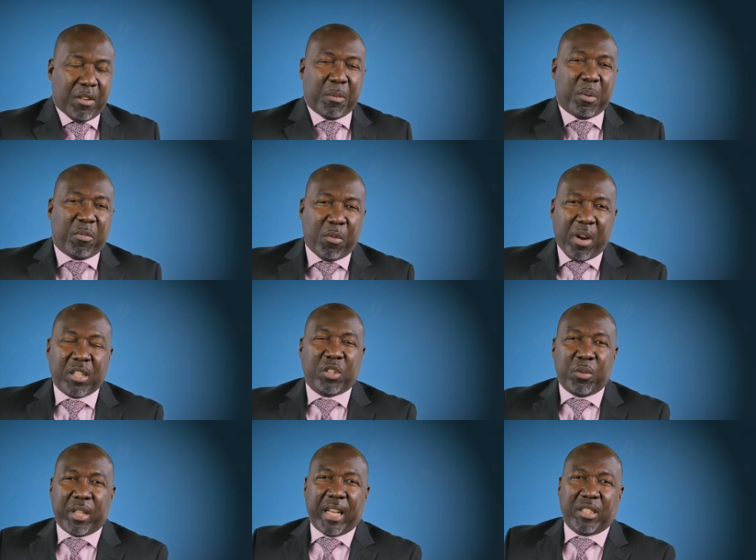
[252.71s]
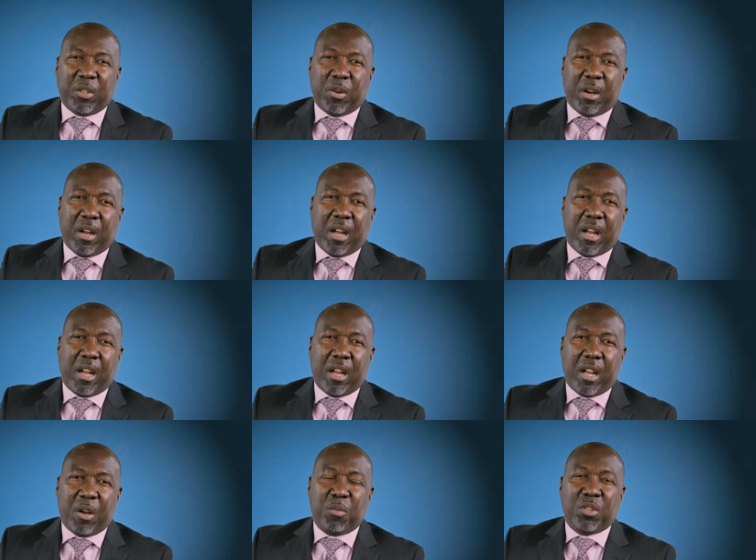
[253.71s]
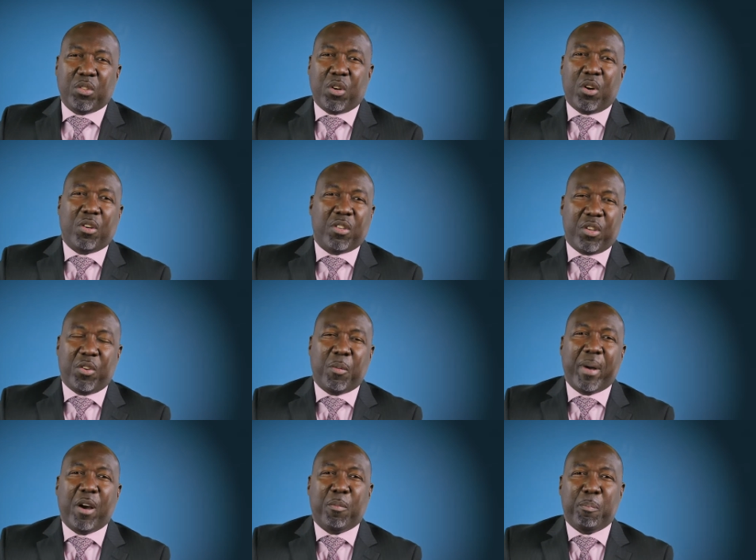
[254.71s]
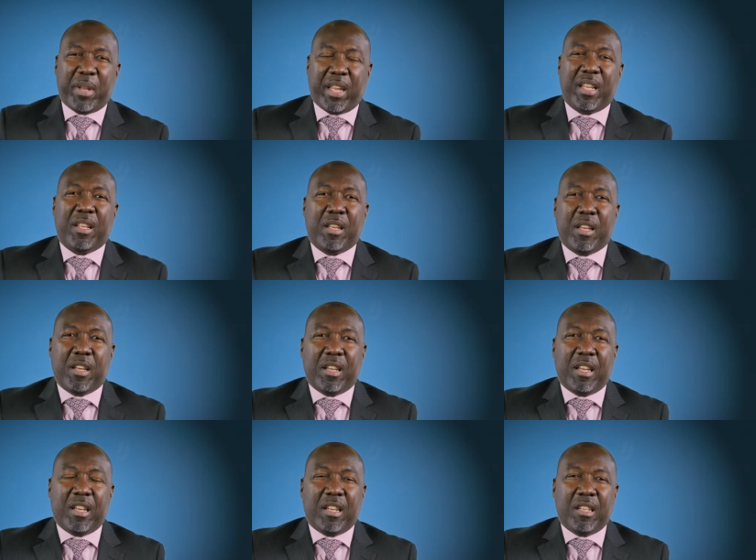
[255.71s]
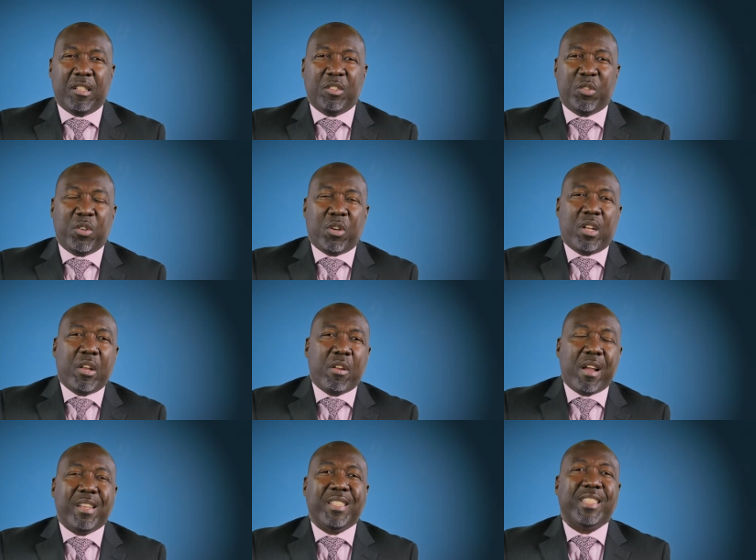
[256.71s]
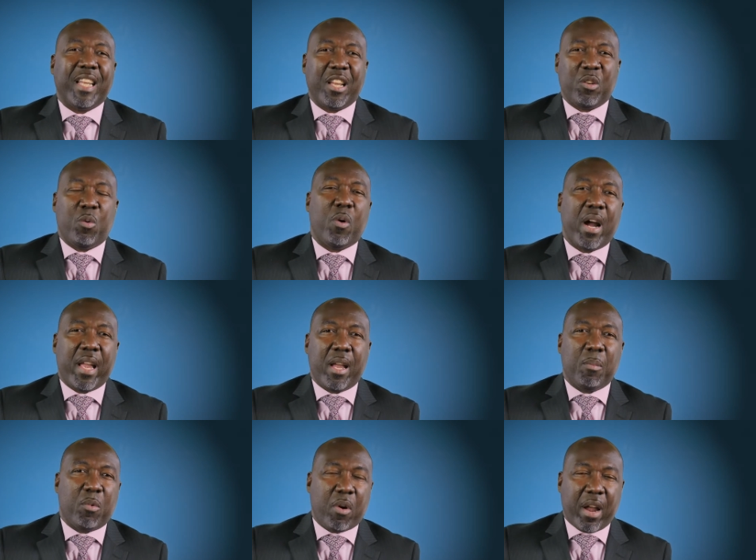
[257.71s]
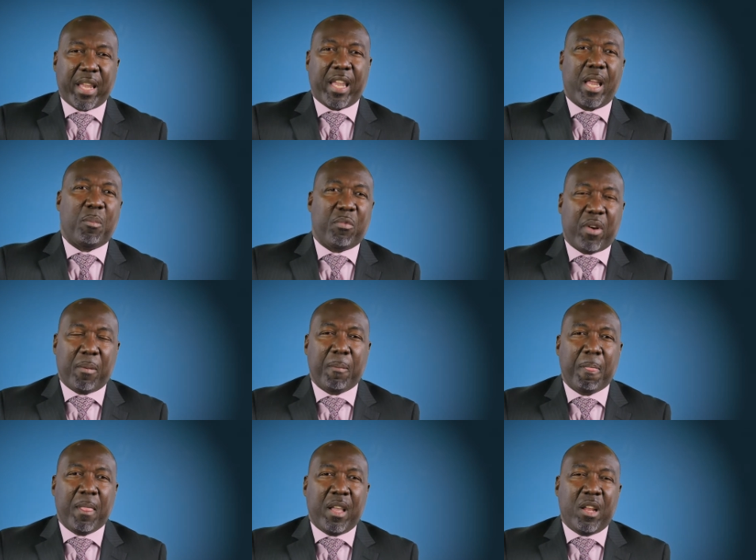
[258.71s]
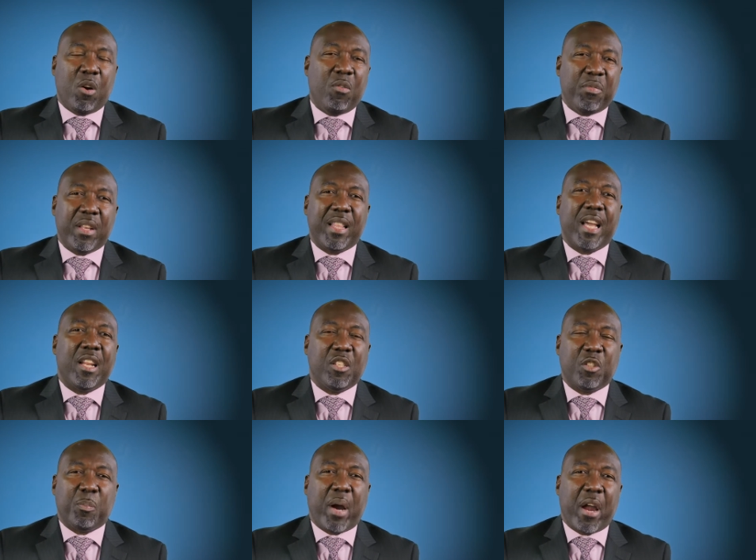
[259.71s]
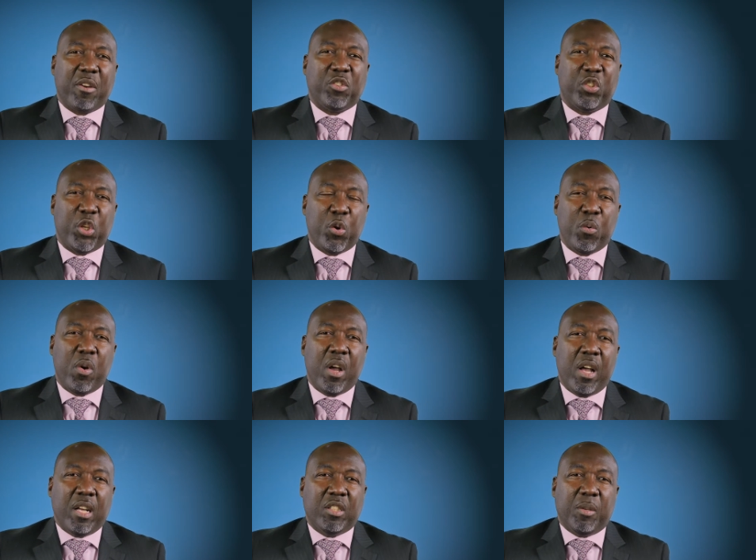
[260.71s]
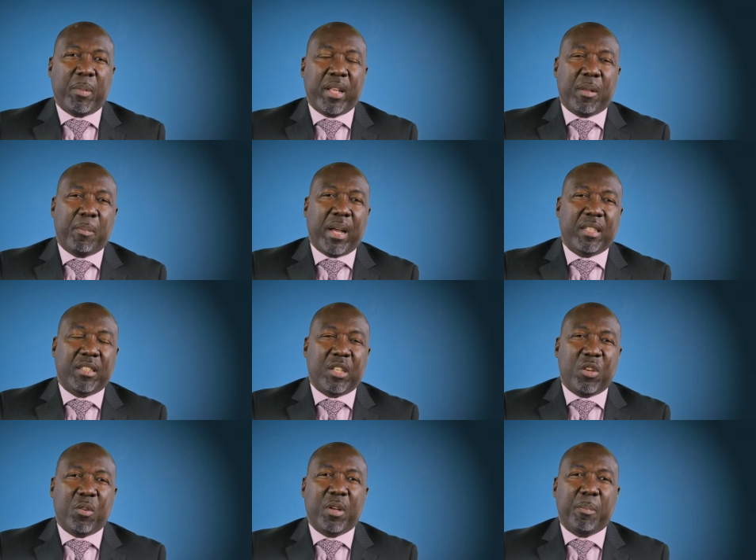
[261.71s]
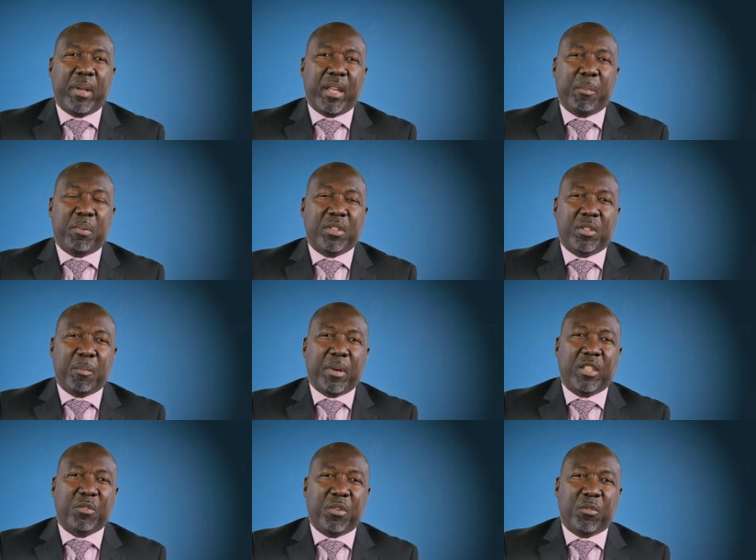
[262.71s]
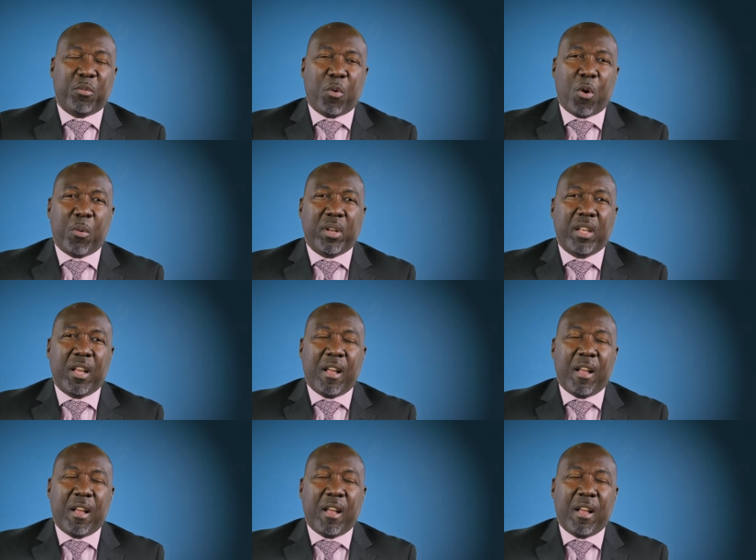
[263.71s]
Before I do that, though, I want to talk to you about me so you clearly understand who I am, where I came from, and hopefully that inspires you to be the best that you can be, put your best foot forward,